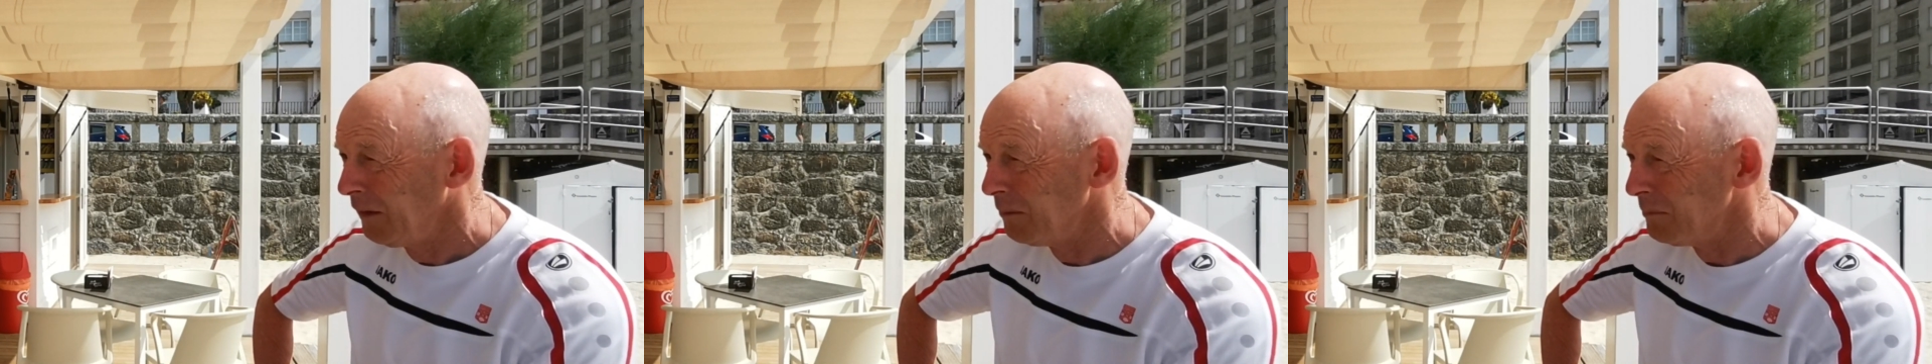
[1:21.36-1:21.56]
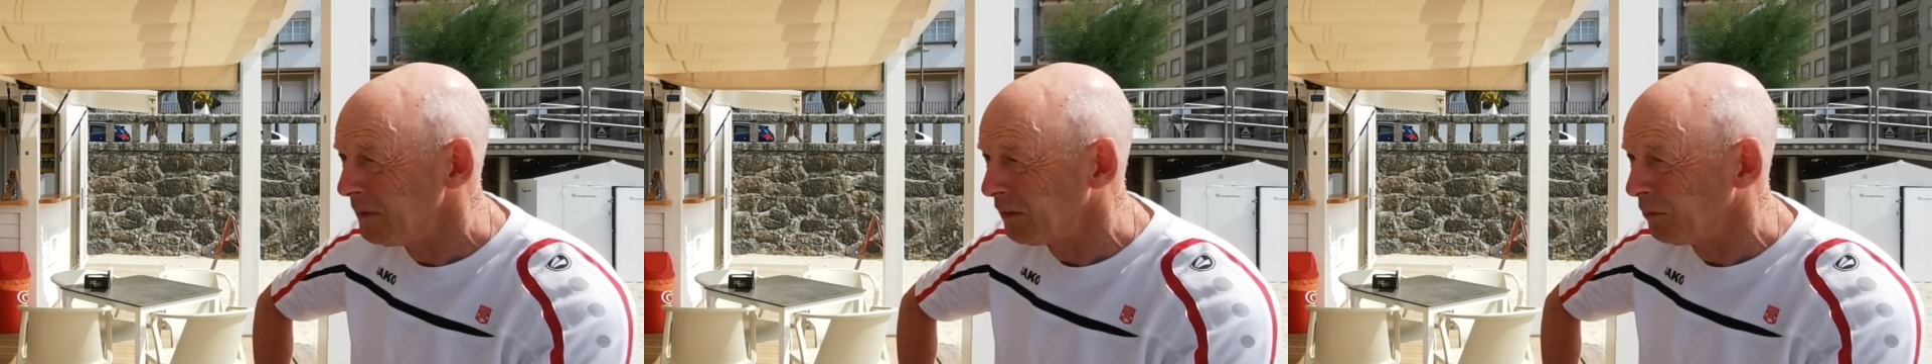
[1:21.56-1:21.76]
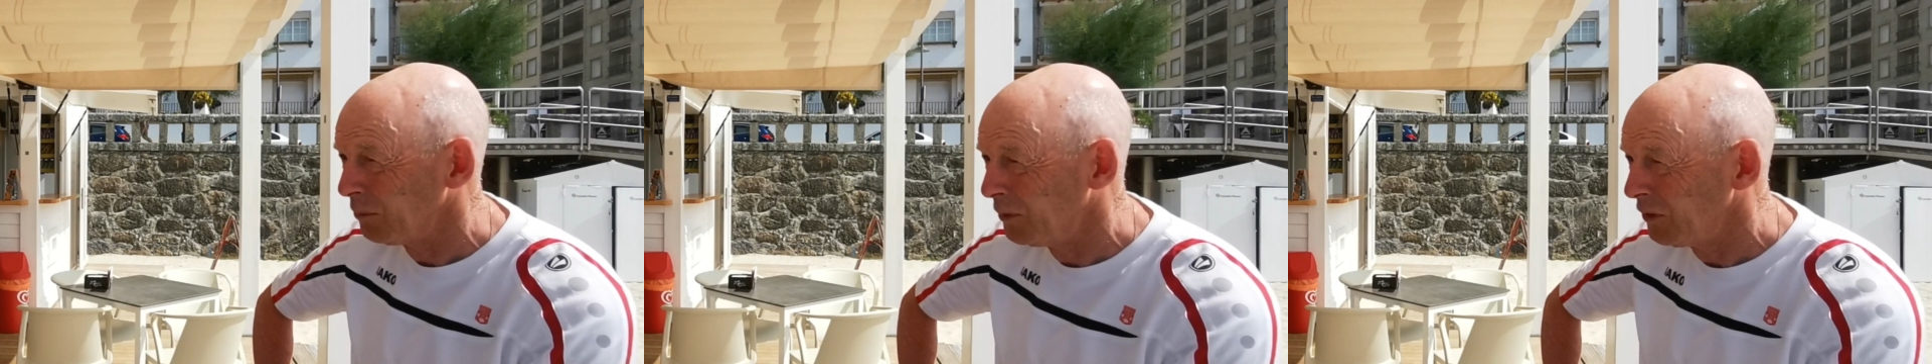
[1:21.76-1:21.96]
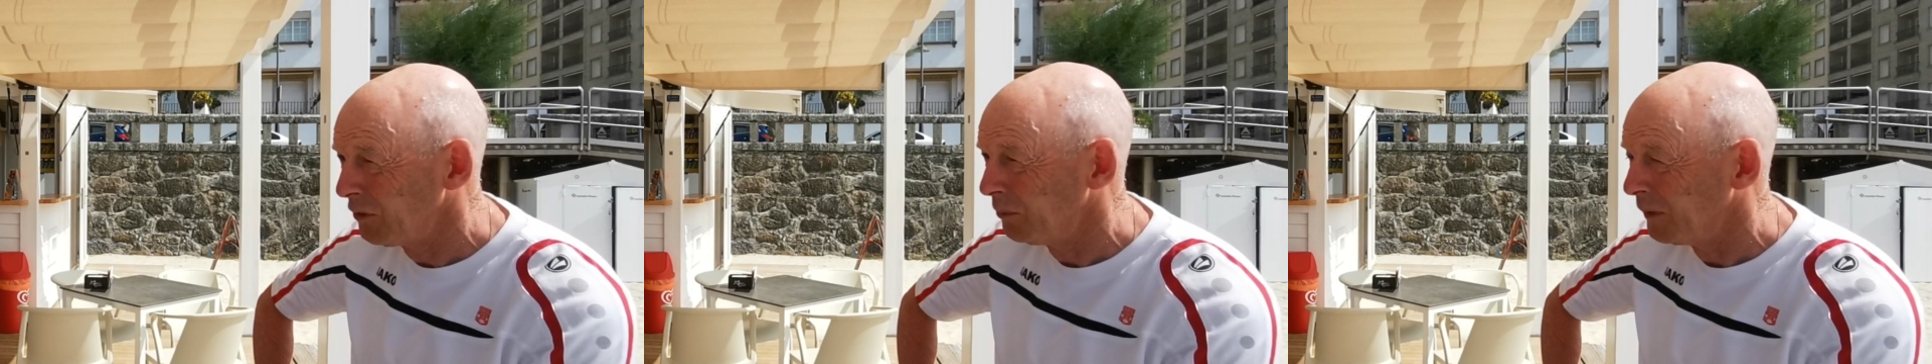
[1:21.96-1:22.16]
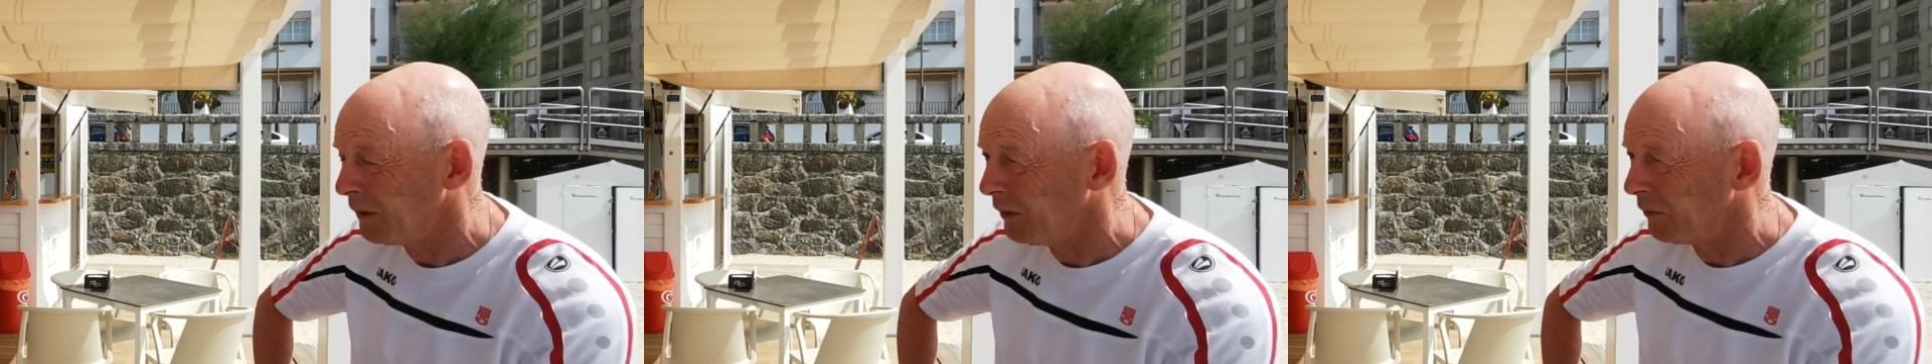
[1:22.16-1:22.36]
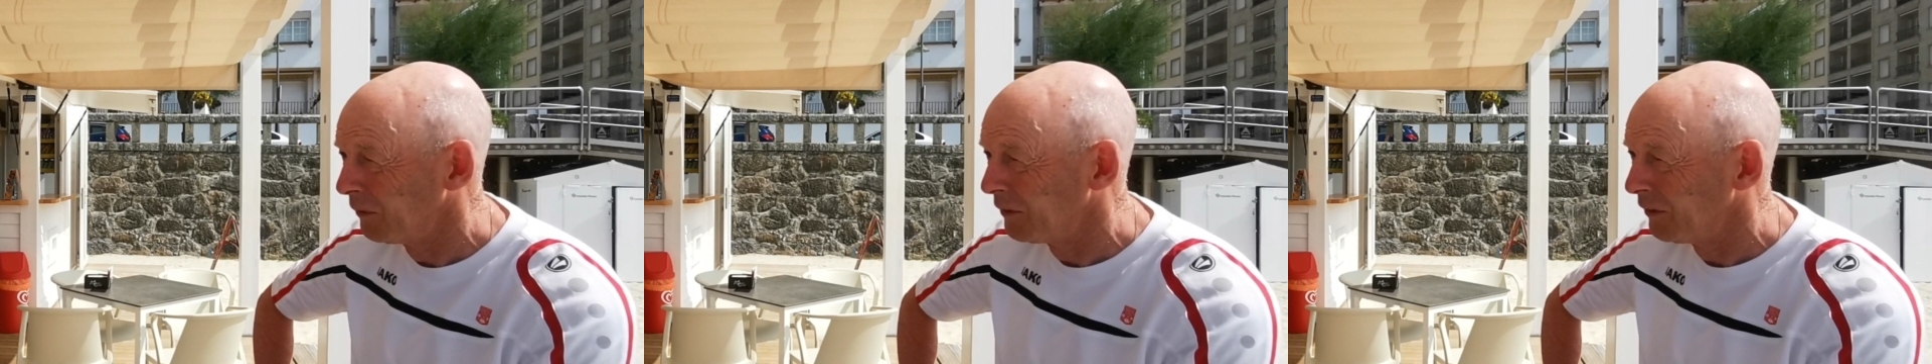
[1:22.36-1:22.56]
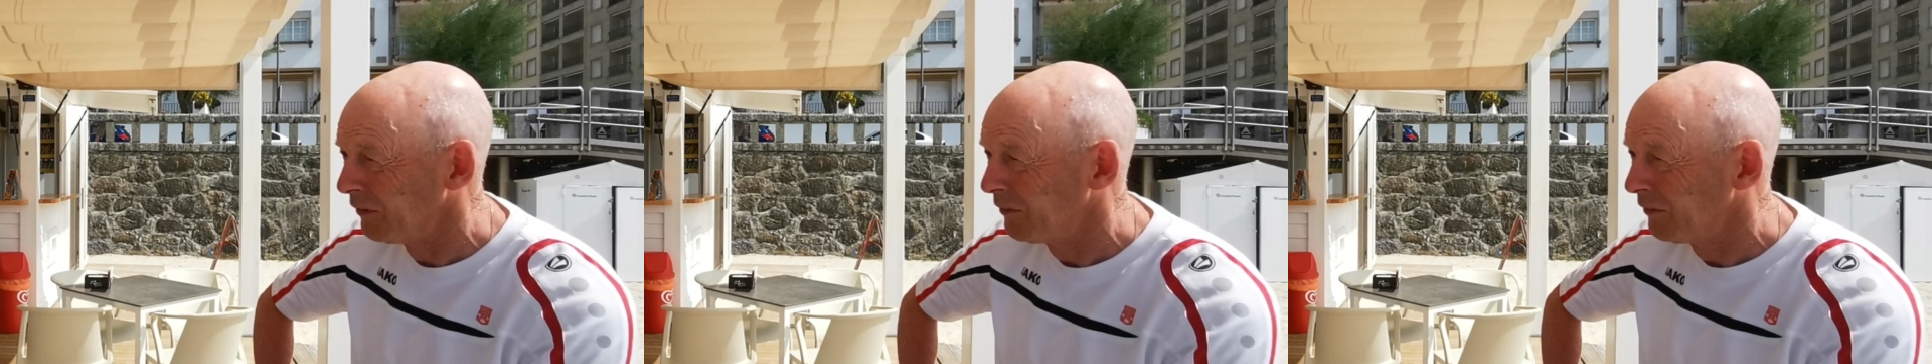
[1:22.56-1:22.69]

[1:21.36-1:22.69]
no matter which way you look at